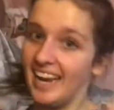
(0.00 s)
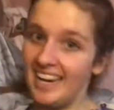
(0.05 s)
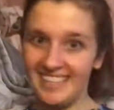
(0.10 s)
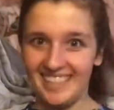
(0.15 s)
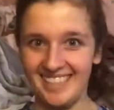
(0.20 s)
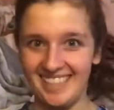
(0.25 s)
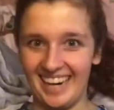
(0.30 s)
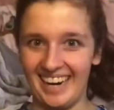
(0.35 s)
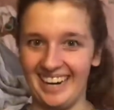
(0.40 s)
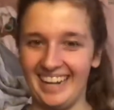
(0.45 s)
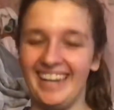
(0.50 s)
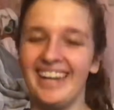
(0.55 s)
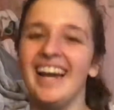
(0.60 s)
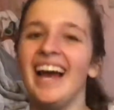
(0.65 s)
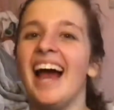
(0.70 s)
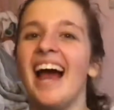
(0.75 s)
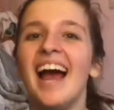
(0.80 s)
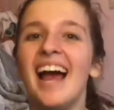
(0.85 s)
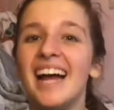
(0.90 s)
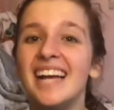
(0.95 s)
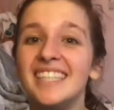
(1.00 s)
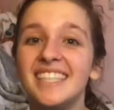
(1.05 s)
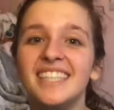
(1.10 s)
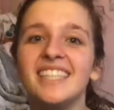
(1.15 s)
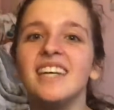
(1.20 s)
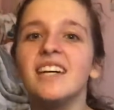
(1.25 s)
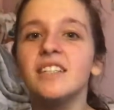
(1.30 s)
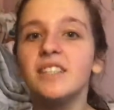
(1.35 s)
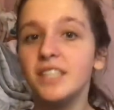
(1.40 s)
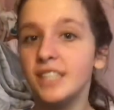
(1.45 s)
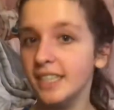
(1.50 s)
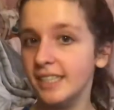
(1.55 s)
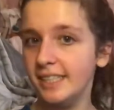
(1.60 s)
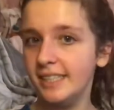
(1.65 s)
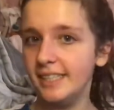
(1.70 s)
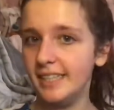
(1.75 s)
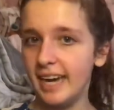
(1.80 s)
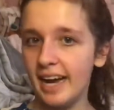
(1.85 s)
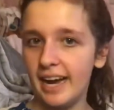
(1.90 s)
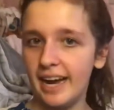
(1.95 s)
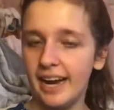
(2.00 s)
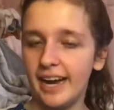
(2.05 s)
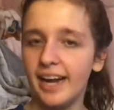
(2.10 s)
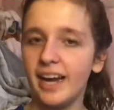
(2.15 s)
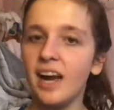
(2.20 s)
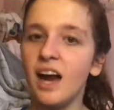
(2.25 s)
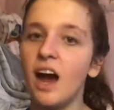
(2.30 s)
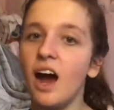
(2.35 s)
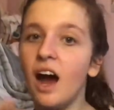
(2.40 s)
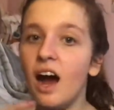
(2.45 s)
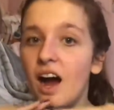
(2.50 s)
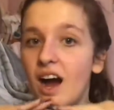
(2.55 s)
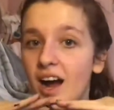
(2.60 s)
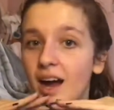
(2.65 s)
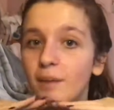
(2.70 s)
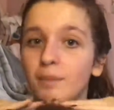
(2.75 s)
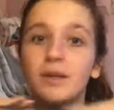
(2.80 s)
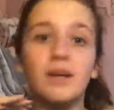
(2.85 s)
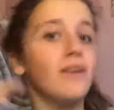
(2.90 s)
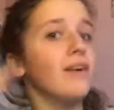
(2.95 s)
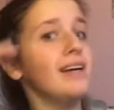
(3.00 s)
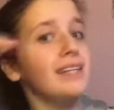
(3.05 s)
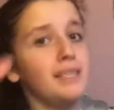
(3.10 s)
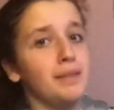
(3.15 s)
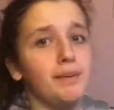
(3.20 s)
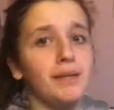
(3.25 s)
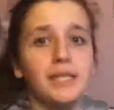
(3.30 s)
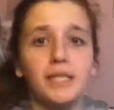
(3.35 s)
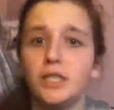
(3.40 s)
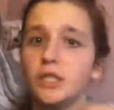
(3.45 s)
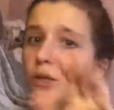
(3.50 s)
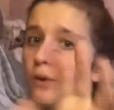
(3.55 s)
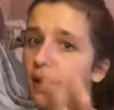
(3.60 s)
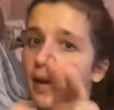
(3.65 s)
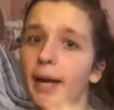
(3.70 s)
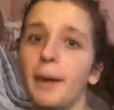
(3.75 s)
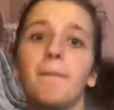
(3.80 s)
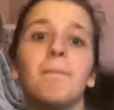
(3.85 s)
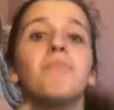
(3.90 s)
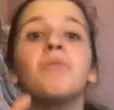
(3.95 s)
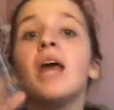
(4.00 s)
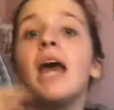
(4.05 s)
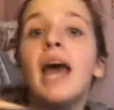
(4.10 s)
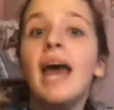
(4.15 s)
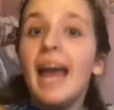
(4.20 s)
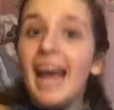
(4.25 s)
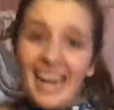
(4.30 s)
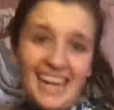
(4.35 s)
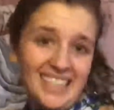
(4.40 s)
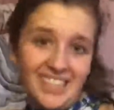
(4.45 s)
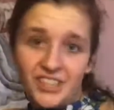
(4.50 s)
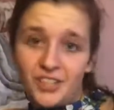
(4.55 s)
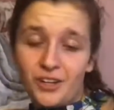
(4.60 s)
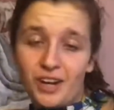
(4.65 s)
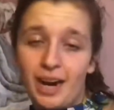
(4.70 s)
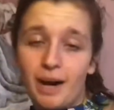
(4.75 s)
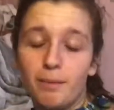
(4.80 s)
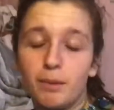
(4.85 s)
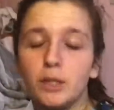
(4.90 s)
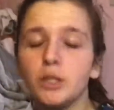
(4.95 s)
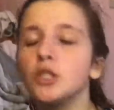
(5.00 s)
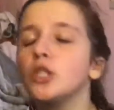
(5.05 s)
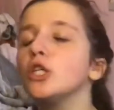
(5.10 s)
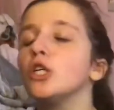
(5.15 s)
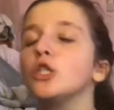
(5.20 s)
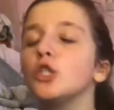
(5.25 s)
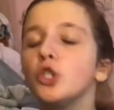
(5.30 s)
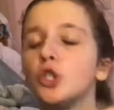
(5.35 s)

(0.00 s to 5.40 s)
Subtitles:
It's Katie, and today I'm going to be doing Instagram followers